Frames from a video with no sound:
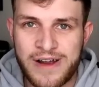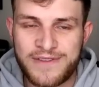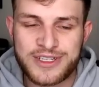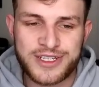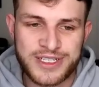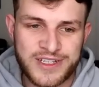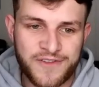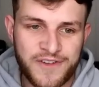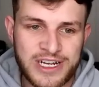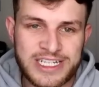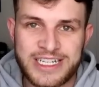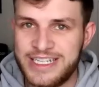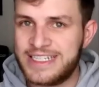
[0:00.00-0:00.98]
Everton to
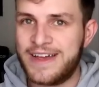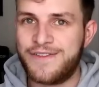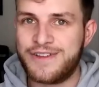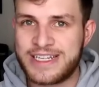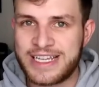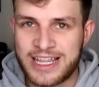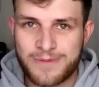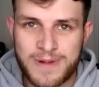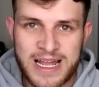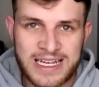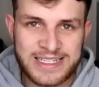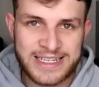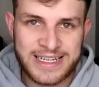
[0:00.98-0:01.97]
finish in 17th
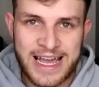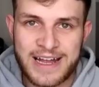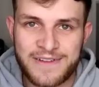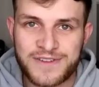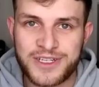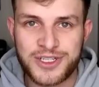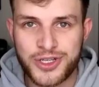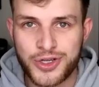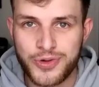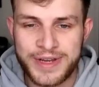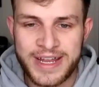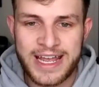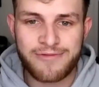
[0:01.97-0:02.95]
place again after
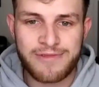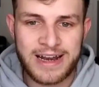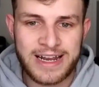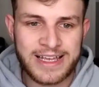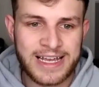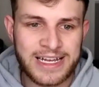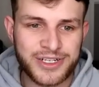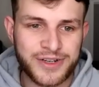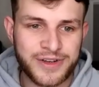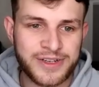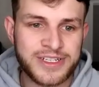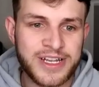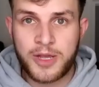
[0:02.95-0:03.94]
two near relegations.